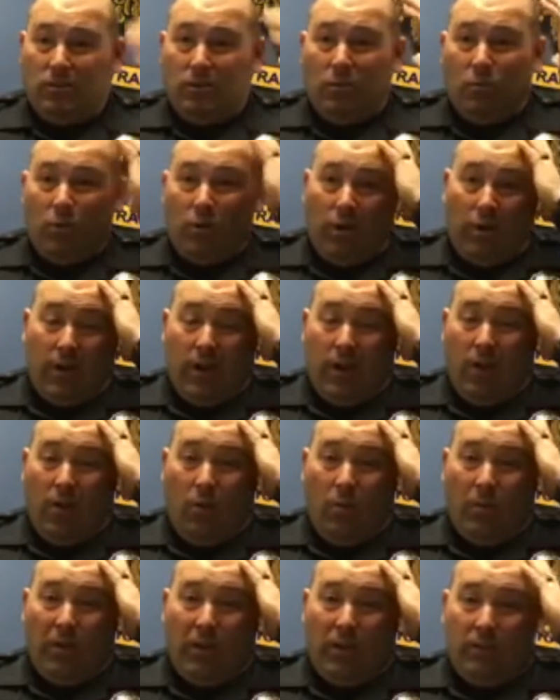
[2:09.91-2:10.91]
wearing a
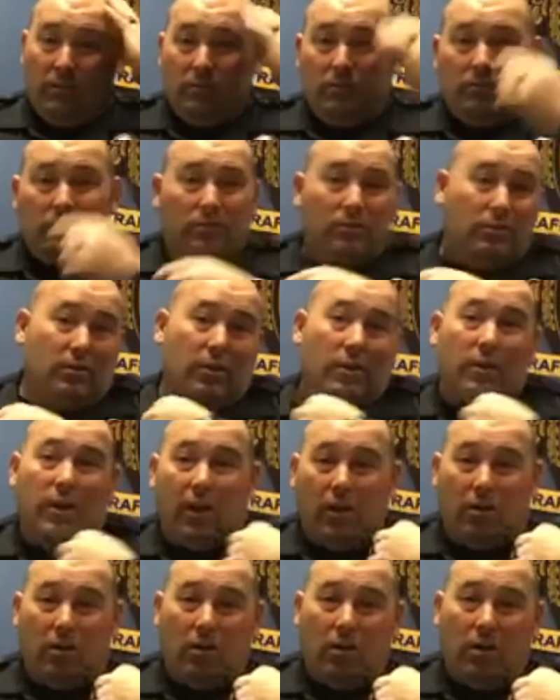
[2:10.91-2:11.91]
helmet, a
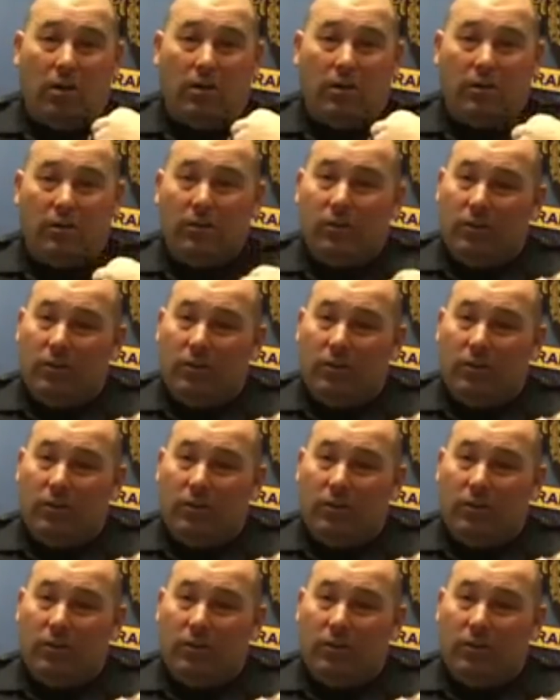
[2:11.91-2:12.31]
neck guard,